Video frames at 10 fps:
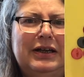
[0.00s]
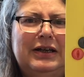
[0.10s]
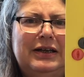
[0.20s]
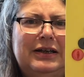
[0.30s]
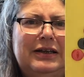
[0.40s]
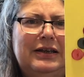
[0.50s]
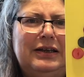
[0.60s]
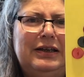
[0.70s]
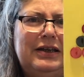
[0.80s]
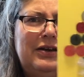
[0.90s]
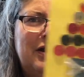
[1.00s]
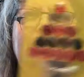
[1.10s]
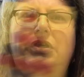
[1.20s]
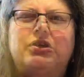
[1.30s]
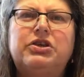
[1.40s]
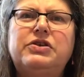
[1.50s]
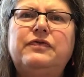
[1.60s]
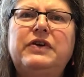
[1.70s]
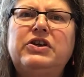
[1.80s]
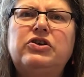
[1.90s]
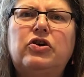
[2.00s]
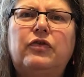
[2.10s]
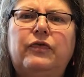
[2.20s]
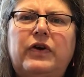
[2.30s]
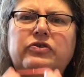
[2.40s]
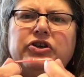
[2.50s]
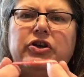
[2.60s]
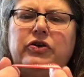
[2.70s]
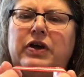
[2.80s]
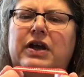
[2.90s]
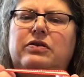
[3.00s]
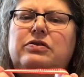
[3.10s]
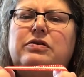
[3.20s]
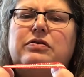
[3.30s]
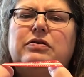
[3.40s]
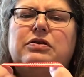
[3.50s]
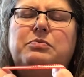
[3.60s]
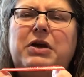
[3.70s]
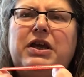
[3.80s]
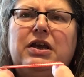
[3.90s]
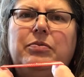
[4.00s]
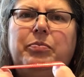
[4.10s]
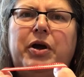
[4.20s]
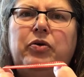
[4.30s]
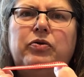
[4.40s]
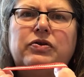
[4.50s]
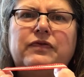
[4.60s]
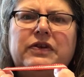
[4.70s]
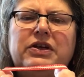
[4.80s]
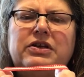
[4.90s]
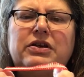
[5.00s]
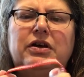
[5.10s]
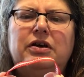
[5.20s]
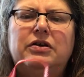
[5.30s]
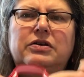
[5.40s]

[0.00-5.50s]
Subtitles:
And there you go. Just to finish off, I'll show you how to make bows for these cards.